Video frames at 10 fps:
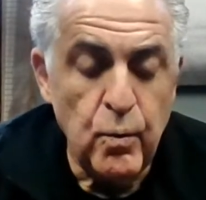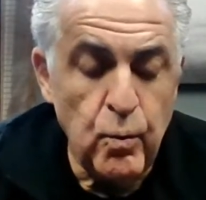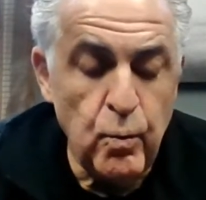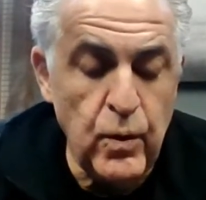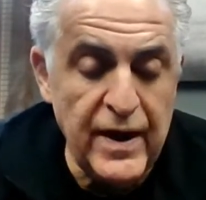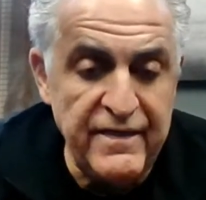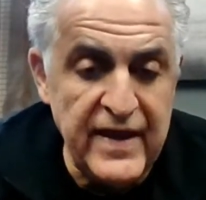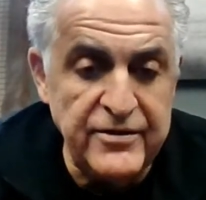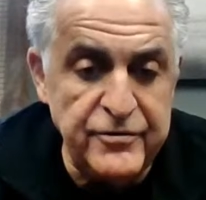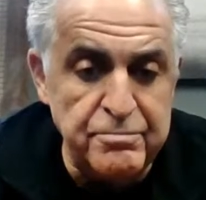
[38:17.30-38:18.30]
When
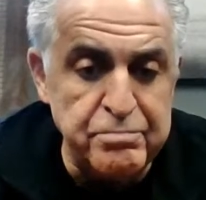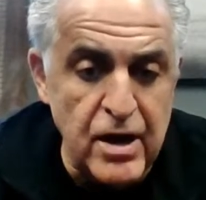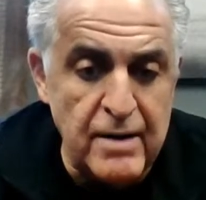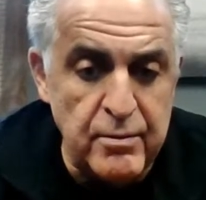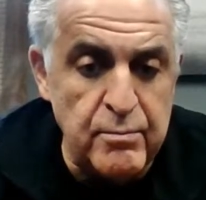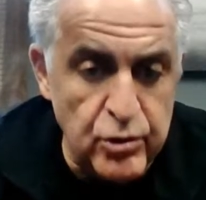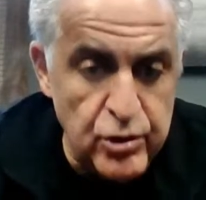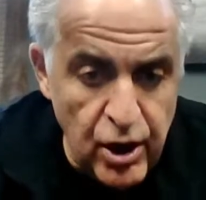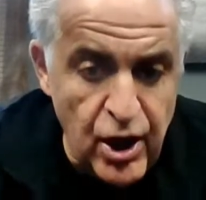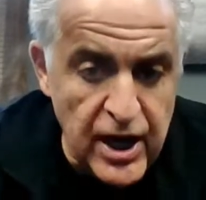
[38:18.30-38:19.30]
they do probable
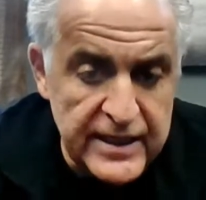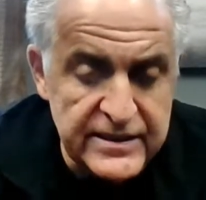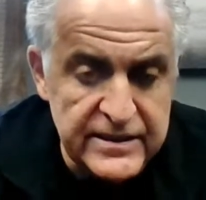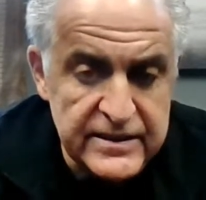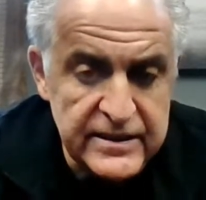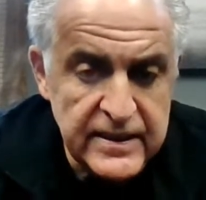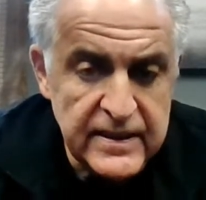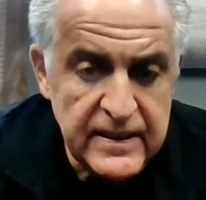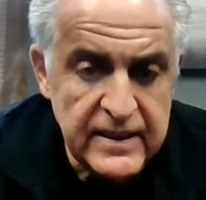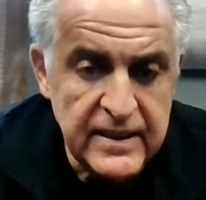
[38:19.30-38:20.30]
cause,
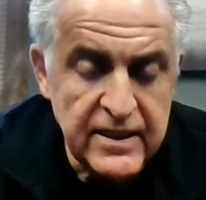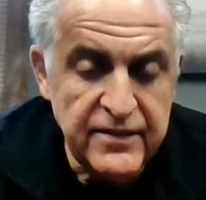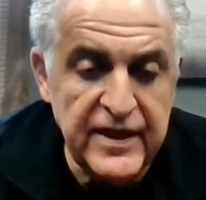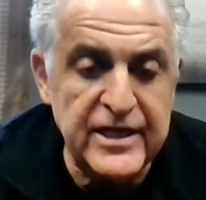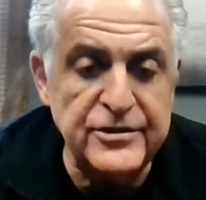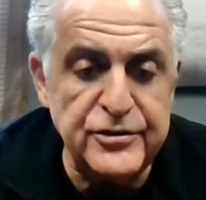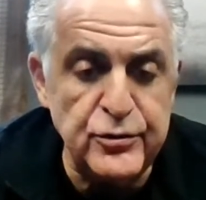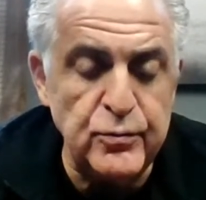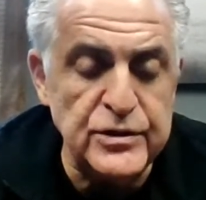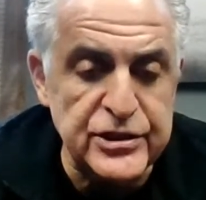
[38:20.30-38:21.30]
they can do
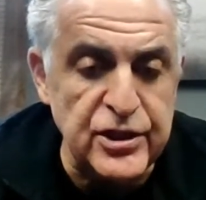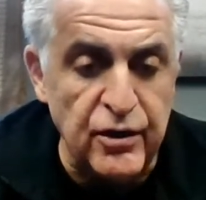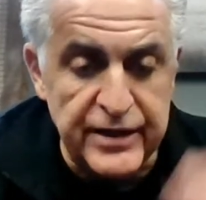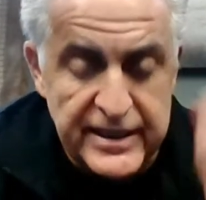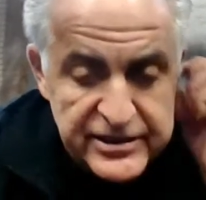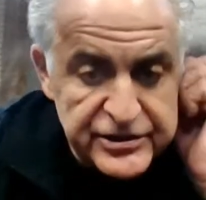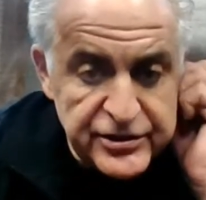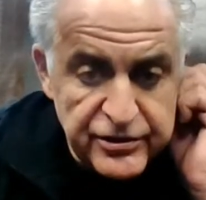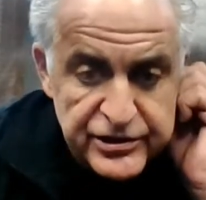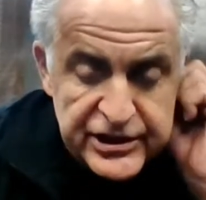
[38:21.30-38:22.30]
what's called a
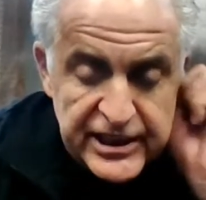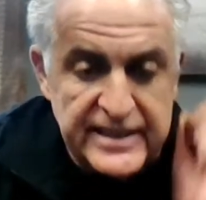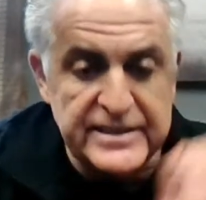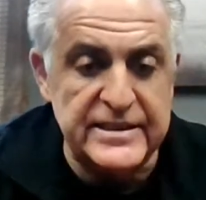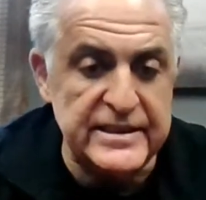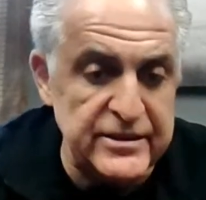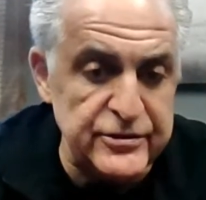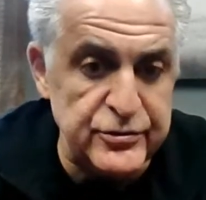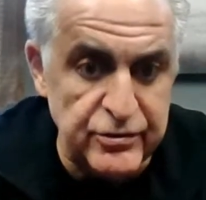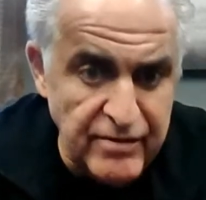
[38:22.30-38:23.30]
search incident
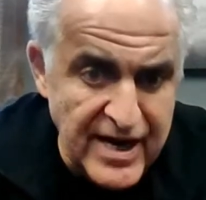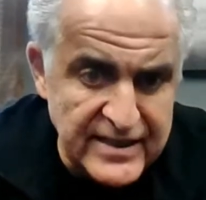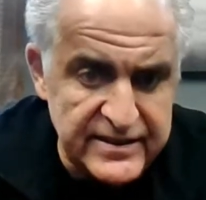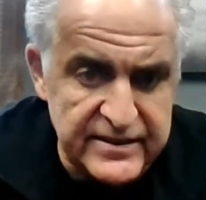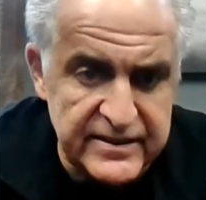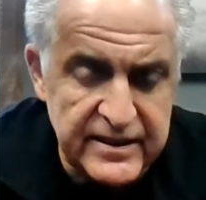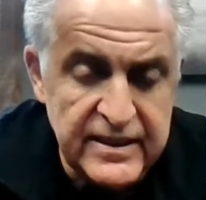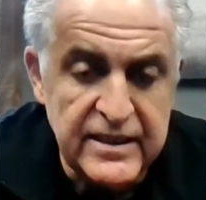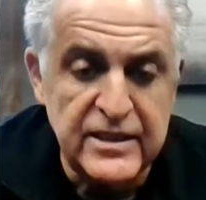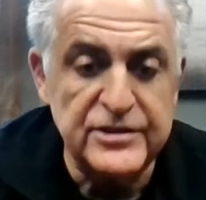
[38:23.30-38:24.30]
to arrest.
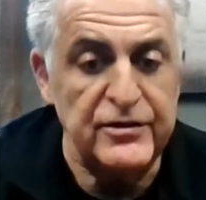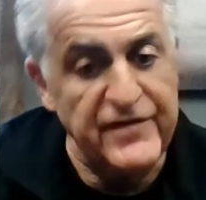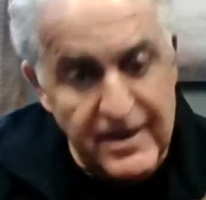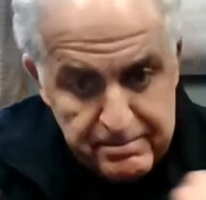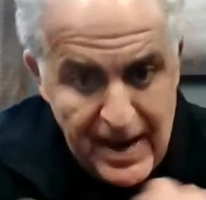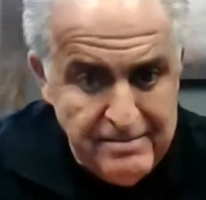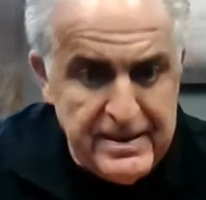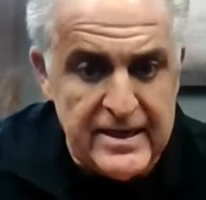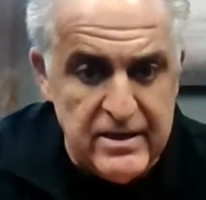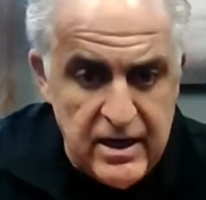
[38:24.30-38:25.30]
So if he had a
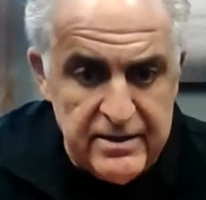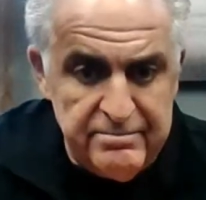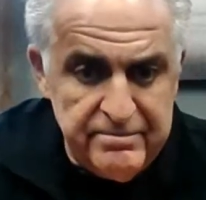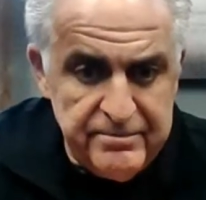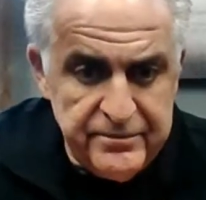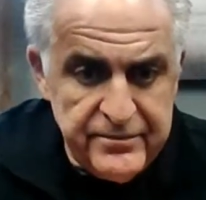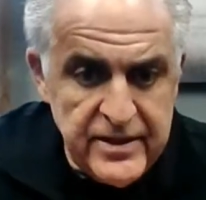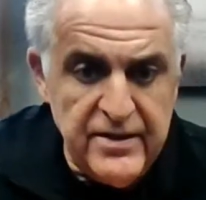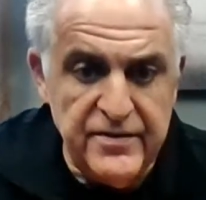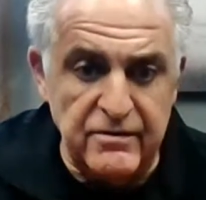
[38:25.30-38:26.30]
backpack on him,
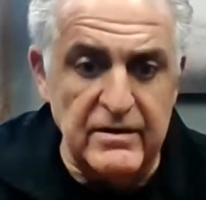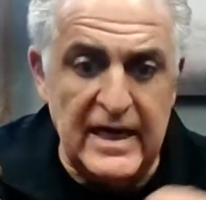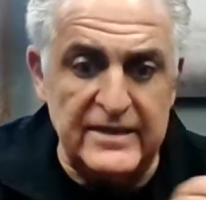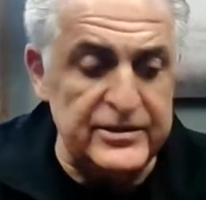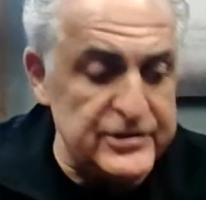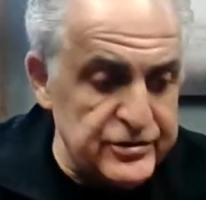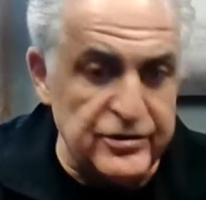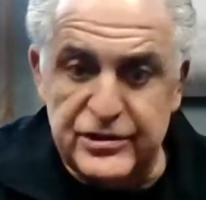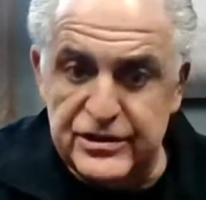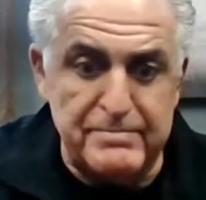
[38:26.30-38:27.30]
they're allowed to
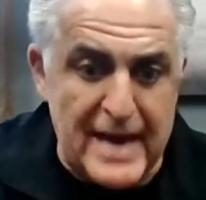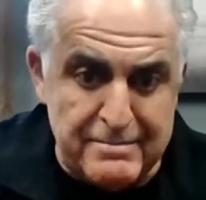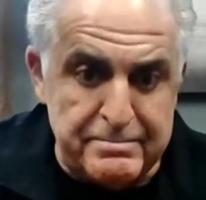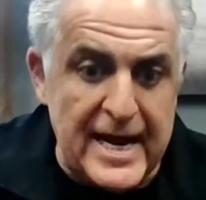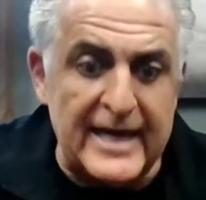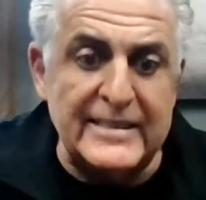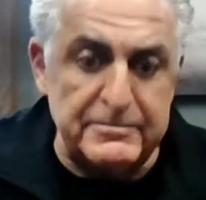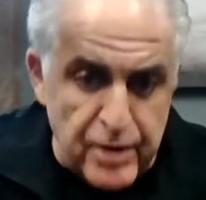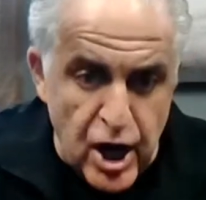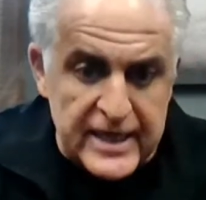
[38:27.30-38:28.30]
search the backpack, his
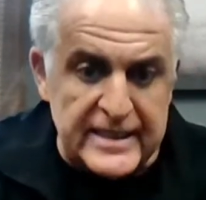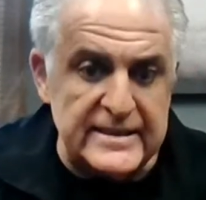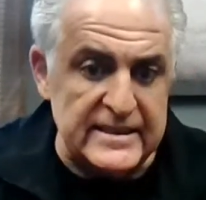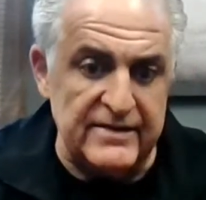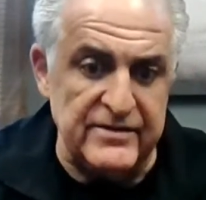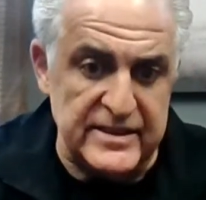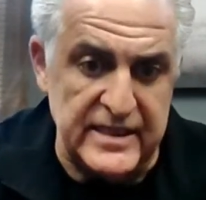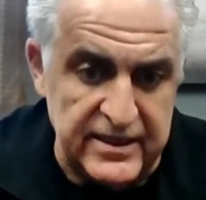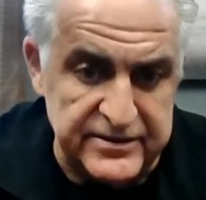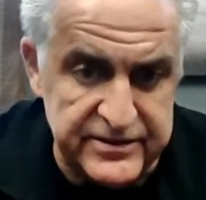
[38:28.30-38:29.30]
pockets, and everything
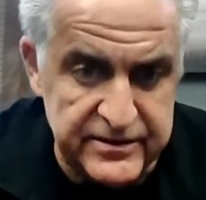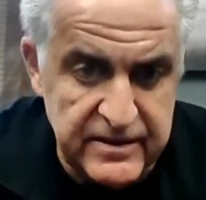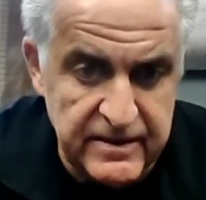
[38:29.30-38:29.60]
else.